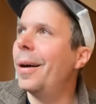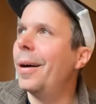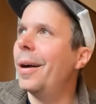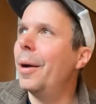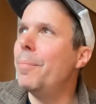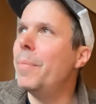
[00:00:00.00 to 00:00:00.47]

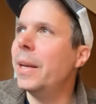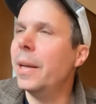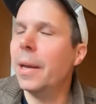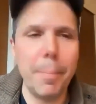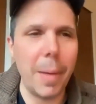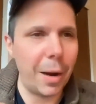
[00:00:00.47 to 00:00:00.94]

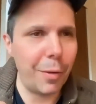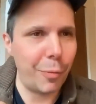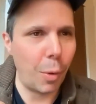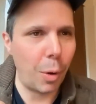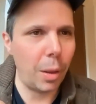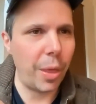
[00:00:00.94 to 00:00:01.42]
immediate
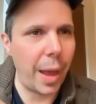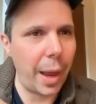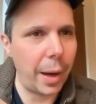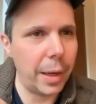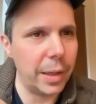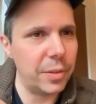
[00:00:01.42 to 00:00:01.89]
metaphor
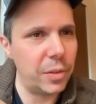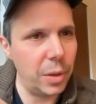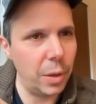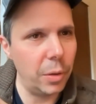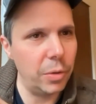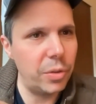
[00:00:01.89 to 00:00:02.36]
that gets
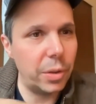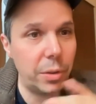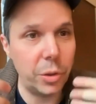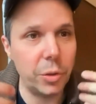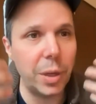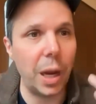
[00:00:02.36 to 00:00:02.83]
used
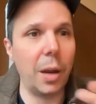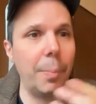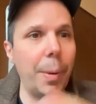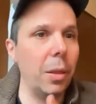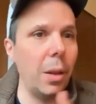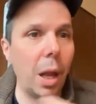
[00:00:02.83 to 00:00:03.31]
to talk
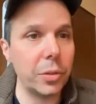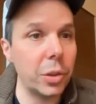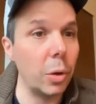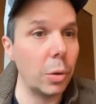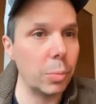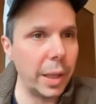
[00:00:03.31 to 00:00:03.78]
about
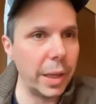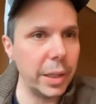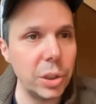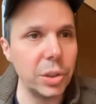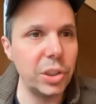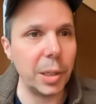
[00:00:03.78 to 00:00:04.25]
logical
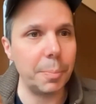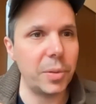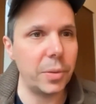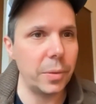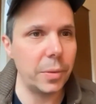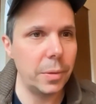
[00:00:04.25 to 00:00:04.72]

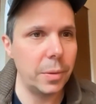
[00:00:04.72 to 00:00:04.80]
relationships,